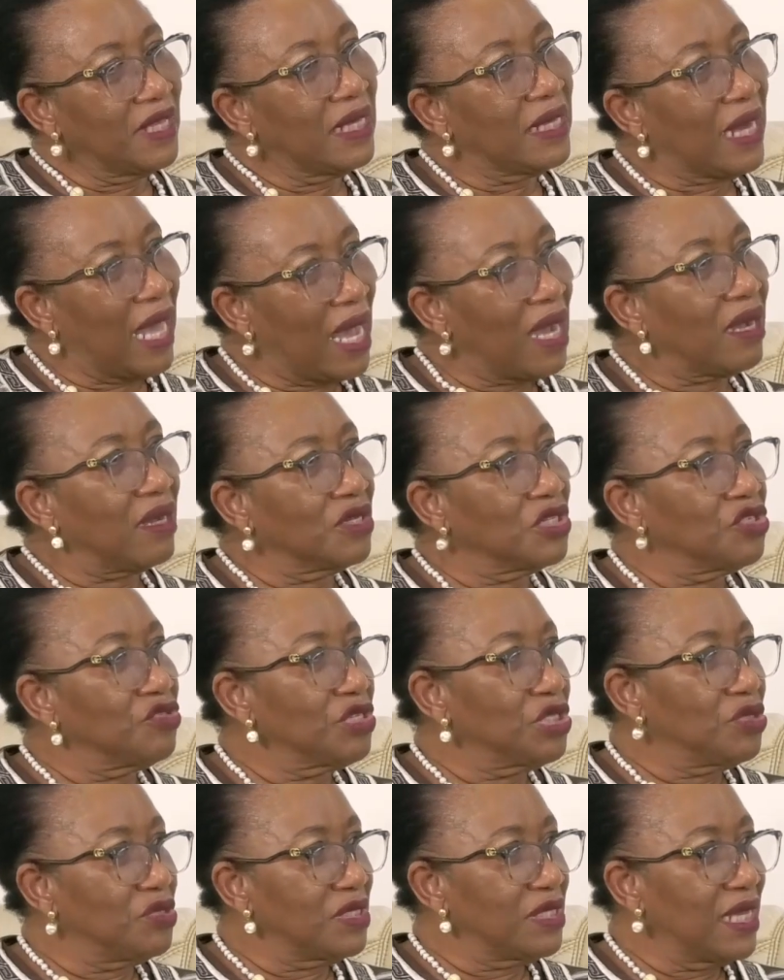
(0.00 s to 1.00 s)
in our
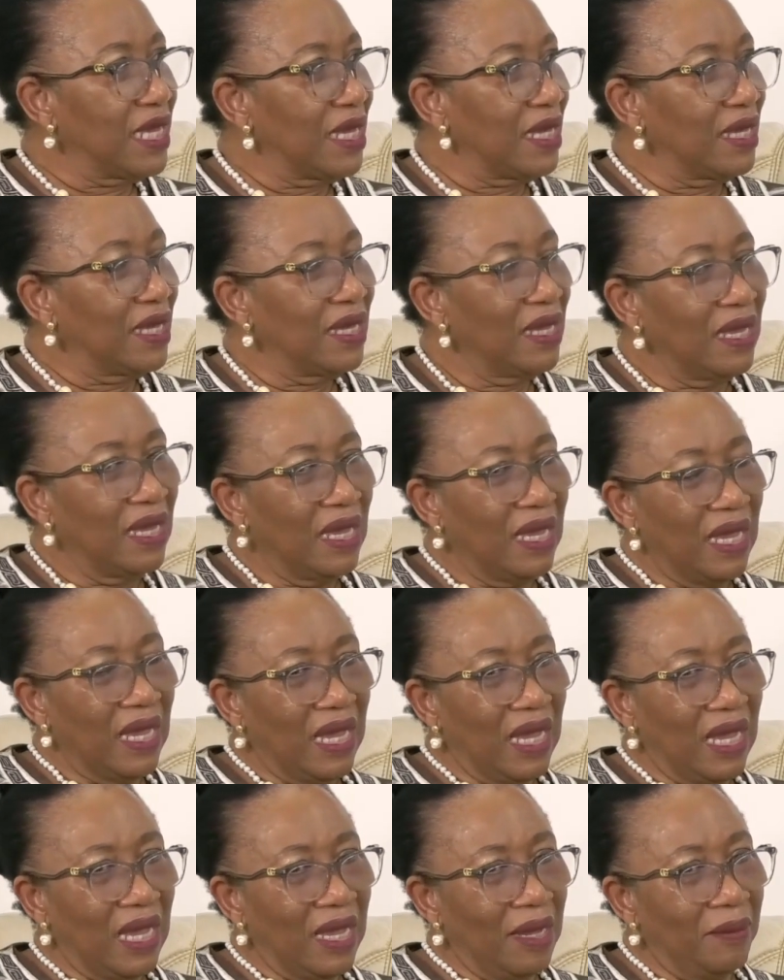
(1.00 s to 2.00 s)
country today.
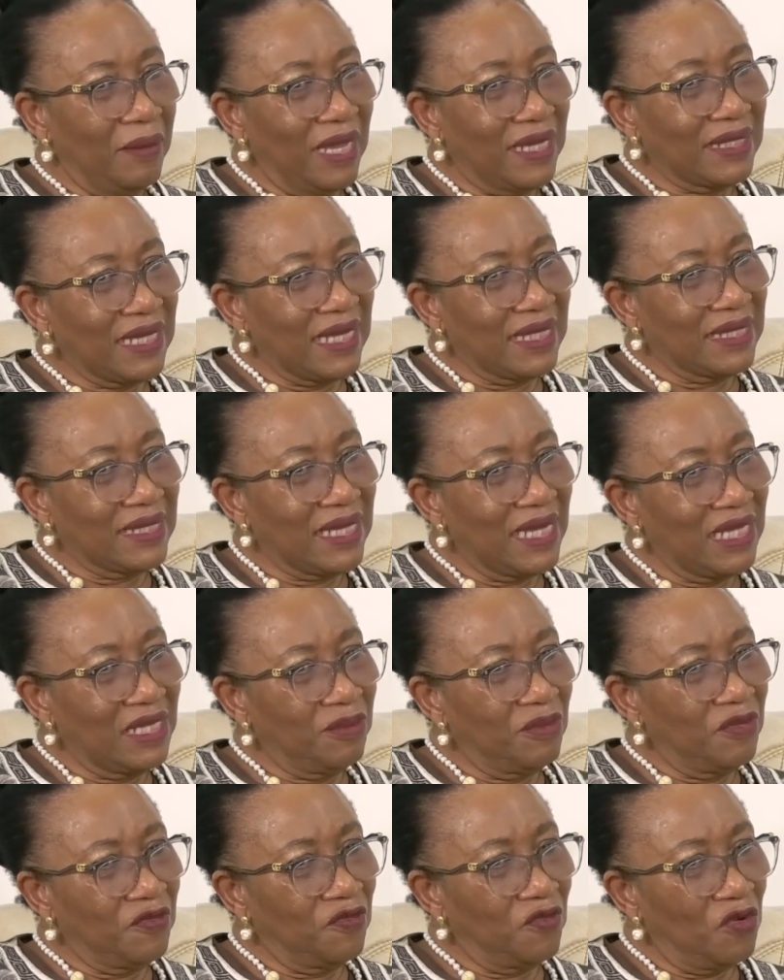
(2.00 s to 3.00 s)
As I
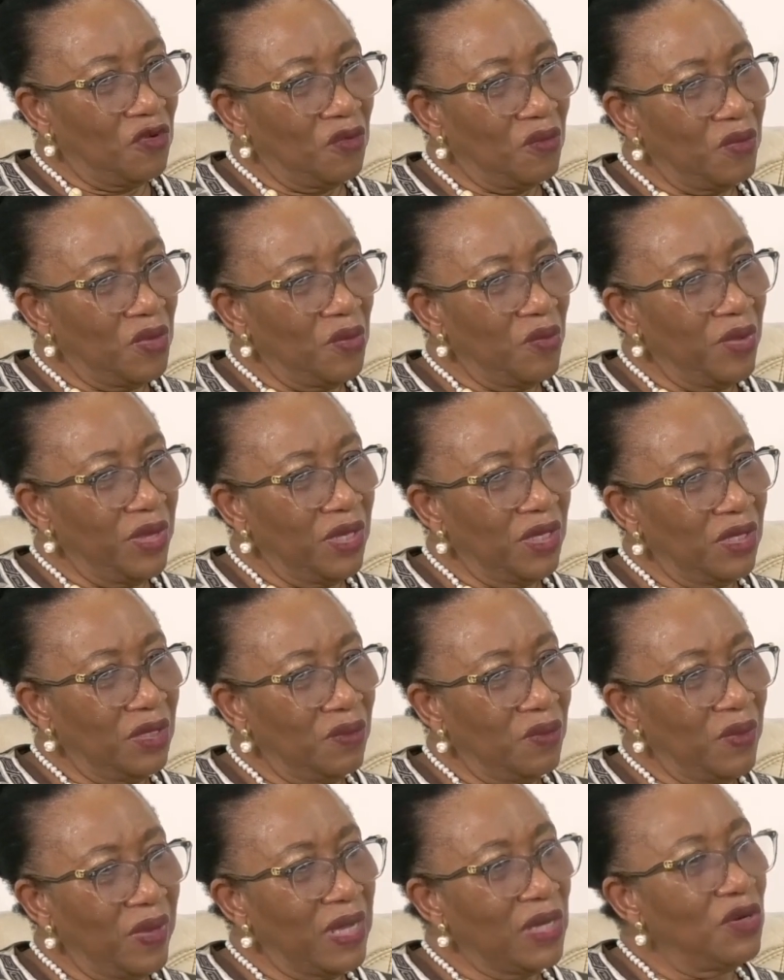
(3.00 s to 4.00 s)
said before,
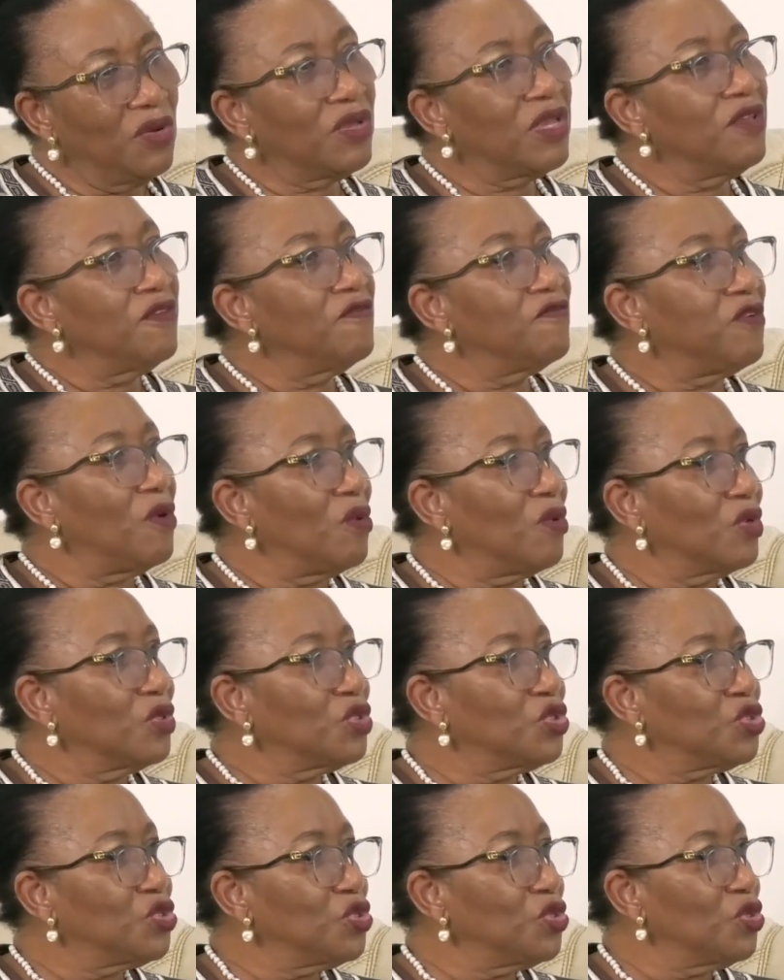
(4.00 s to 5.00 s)
we're looking
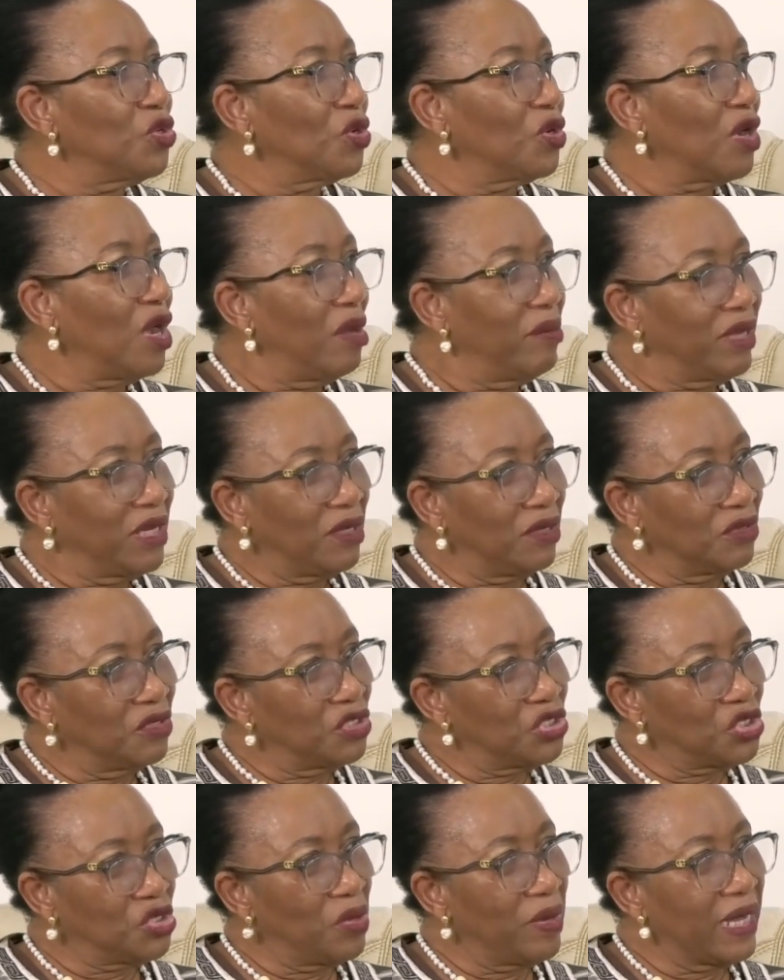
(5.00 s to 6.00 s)
forward to your coming on
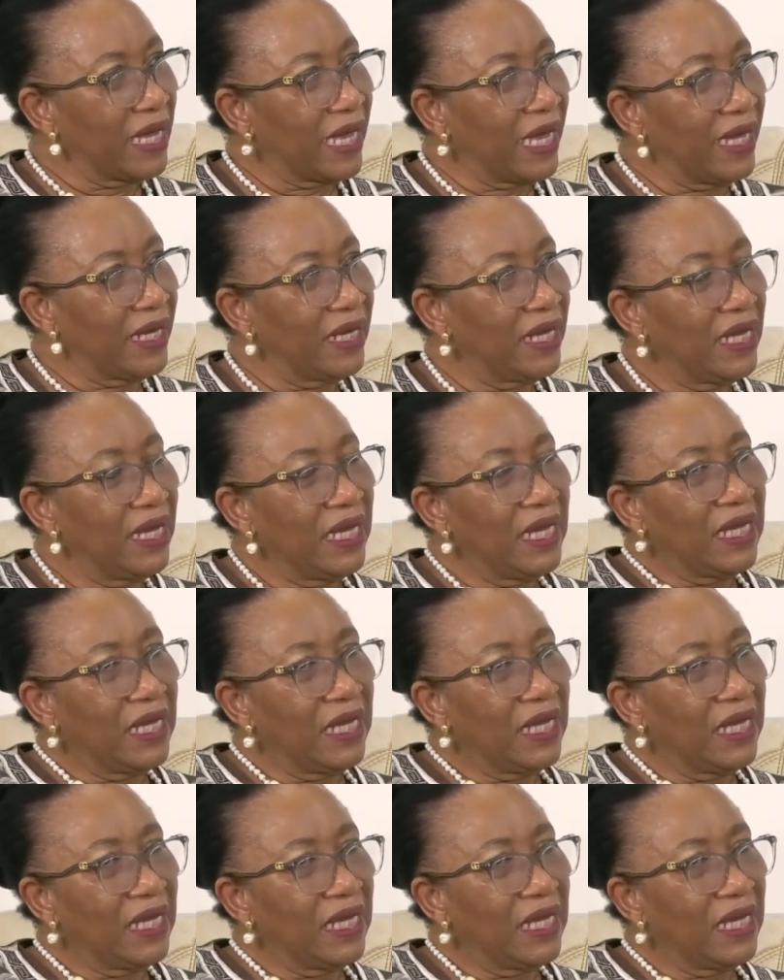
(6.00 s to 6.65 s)
the show again